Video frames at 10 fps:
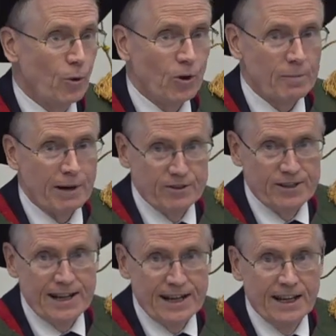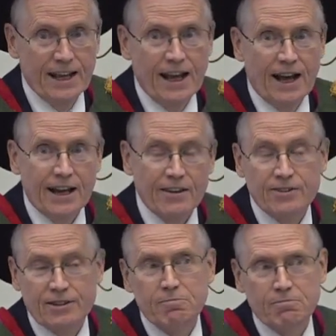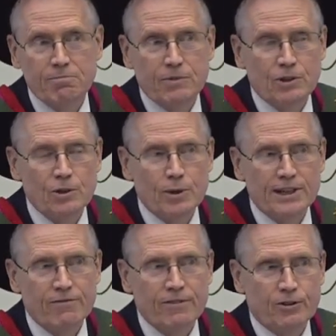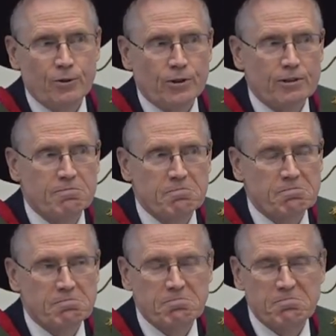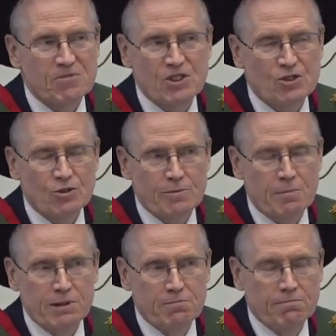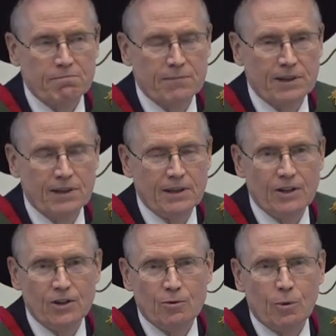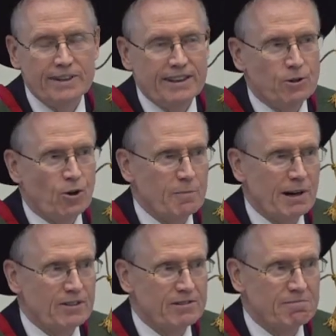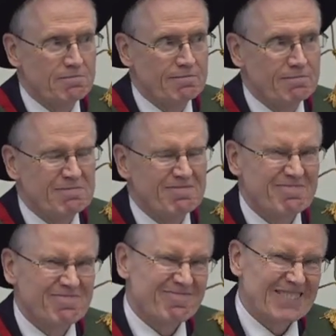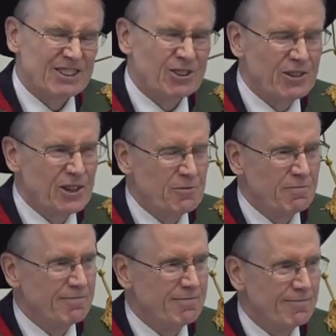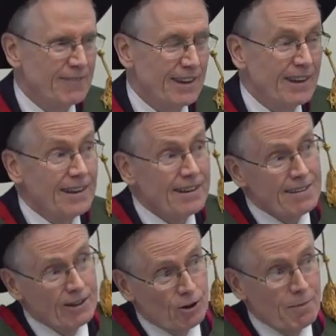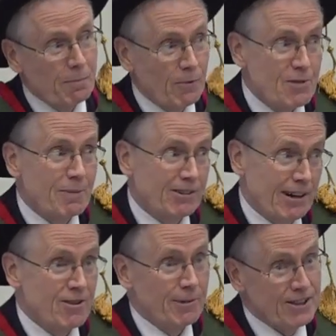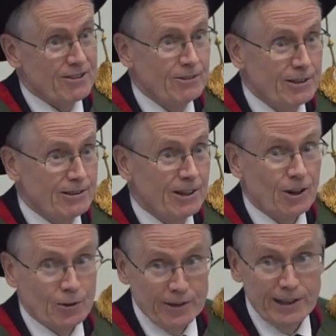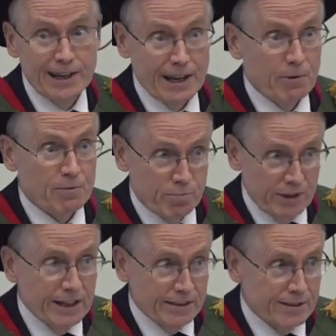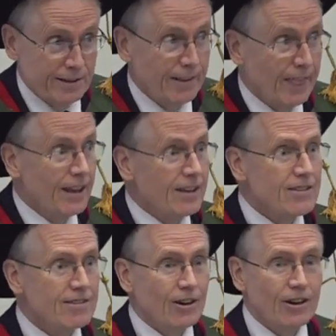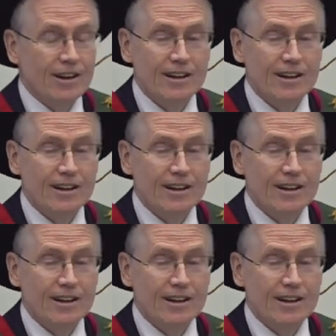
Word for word: talk about today, I asked her, who had given the talk? Don't remember. What do they talk about? Don't know. So you don't remember much about graduation, do you? Oh yeah, it was brilliant. so,